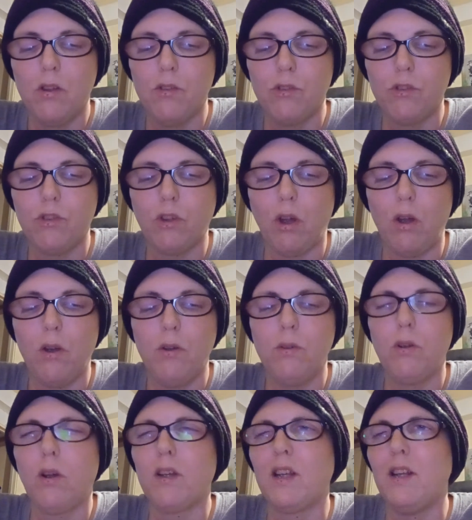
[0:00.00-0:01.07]
So
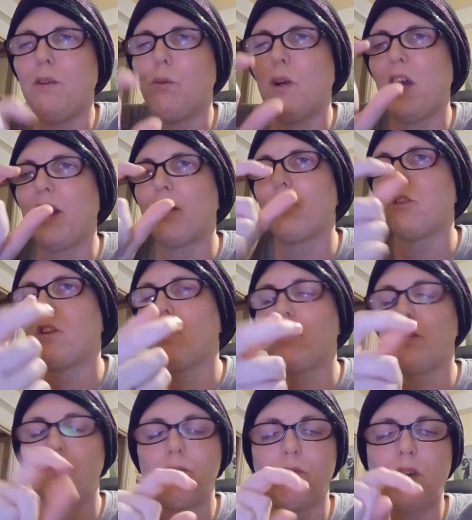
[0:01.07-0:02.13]
like a little
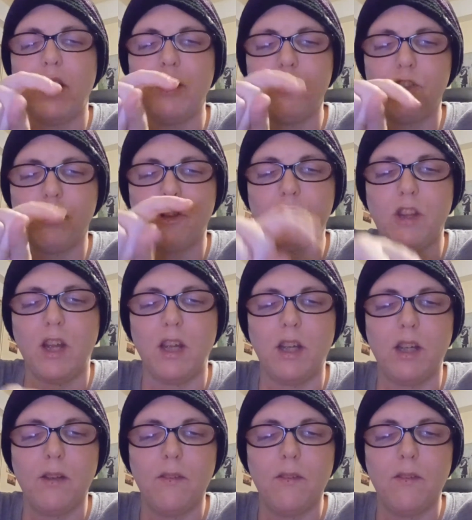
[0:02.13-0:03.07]
hexagon wrench thing.